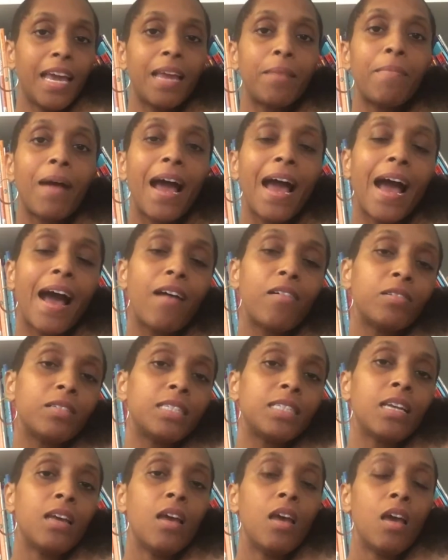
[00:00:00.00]
in my
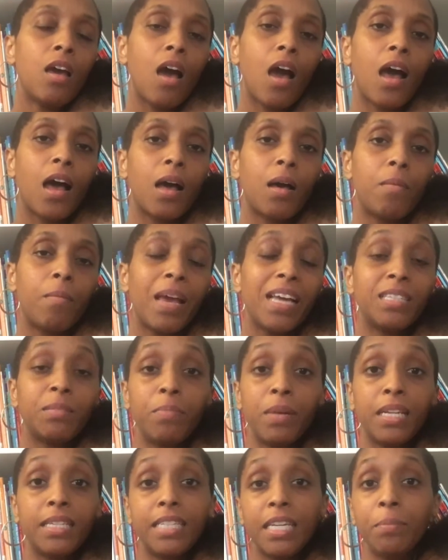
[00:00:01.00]
house has
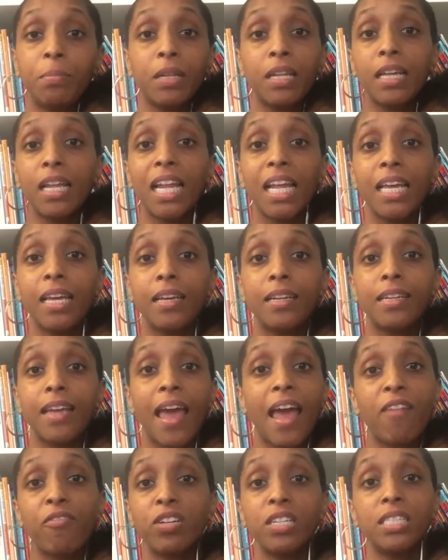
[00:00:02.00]
been deeply cleaned
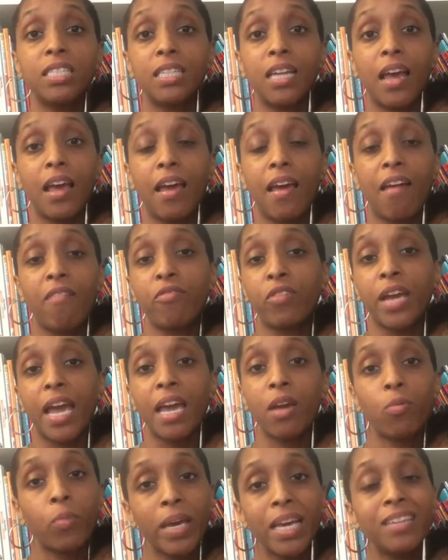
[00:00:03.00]
every
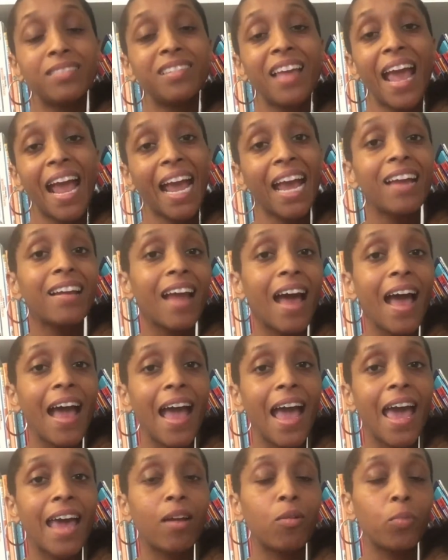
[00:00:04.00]
8 weeks, and I
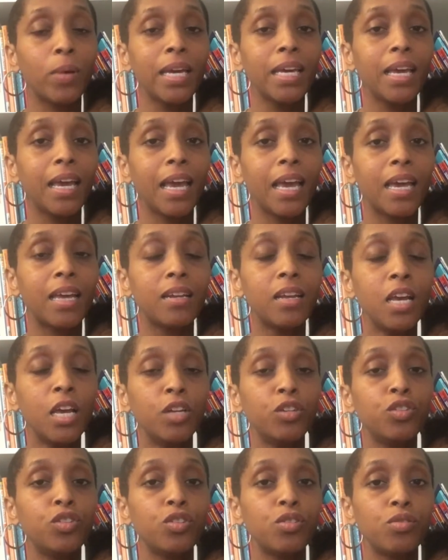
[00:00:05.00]
add a weekend
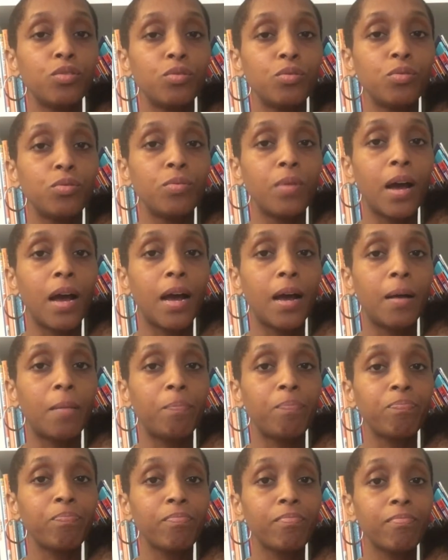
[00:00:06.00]
to
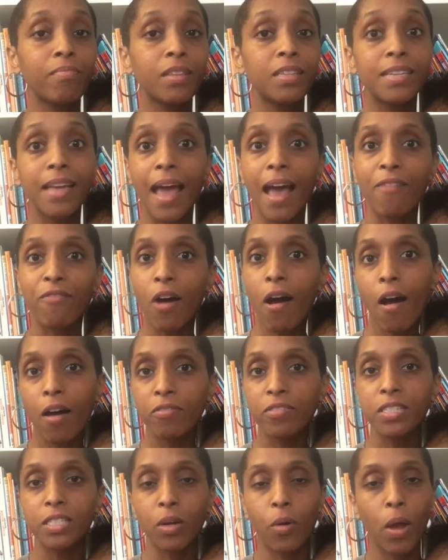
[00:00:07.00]
have
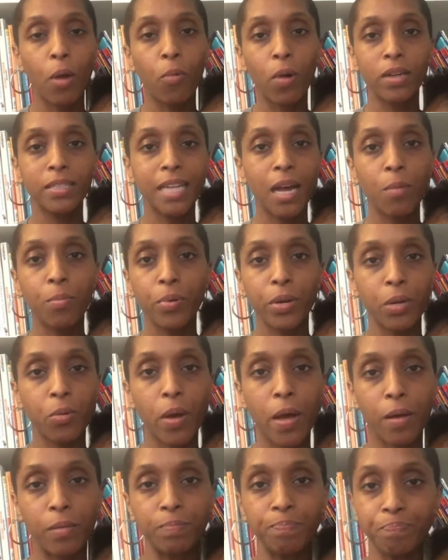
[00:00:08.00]
off. So it works out pretty
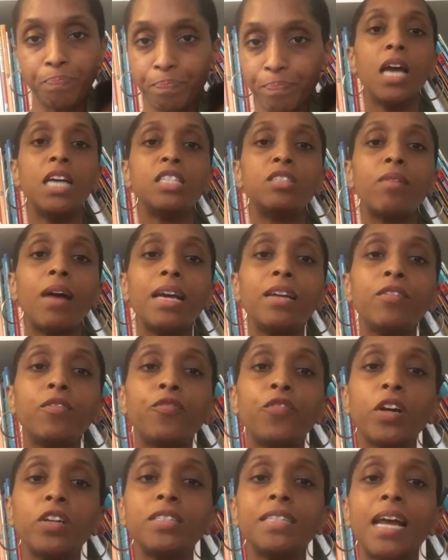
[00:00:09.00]
well. So
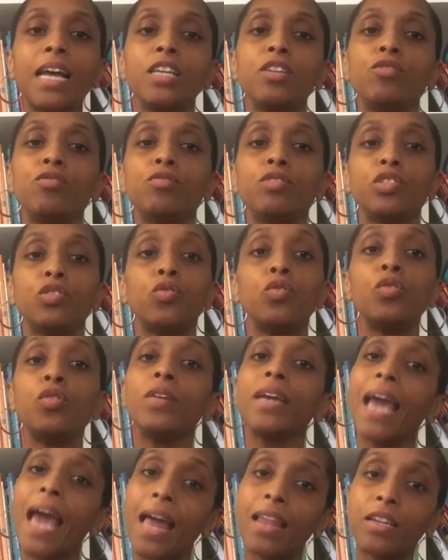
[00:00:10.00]
I use
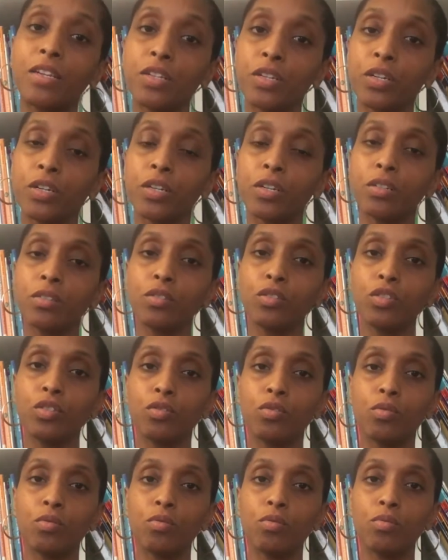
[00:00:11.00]
Google Calendar
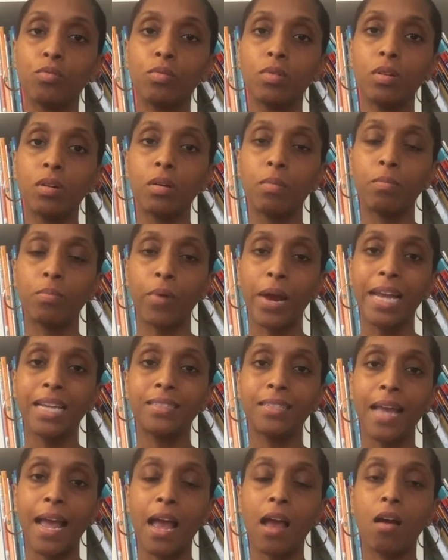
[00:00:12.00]
to
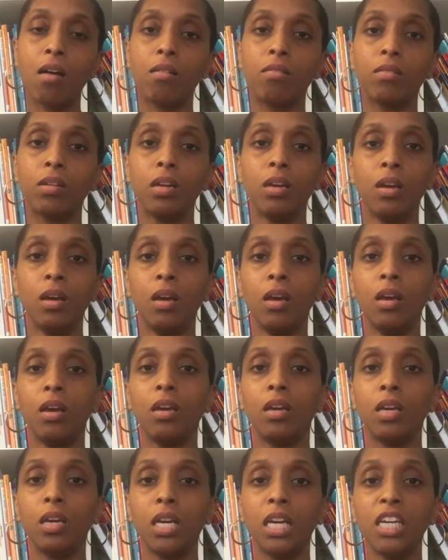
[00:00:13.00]
break down
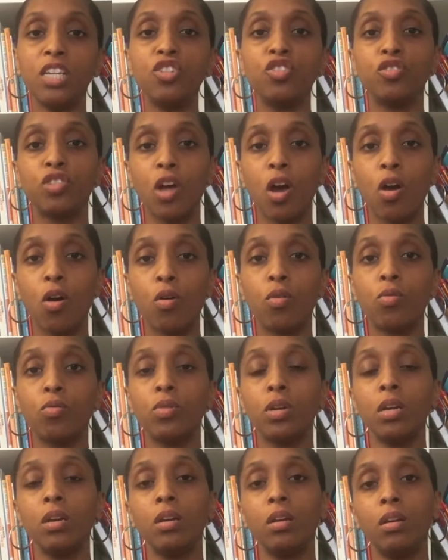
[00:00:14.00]
each
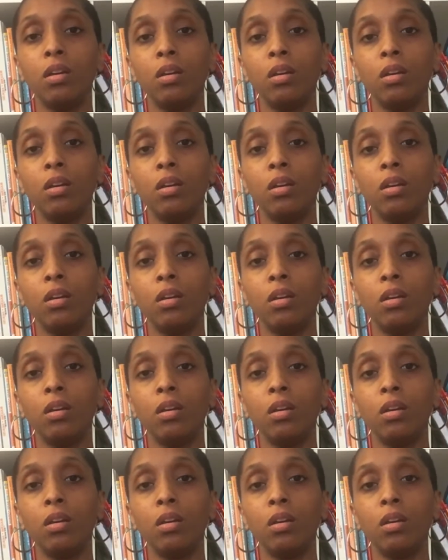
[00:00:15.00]
zone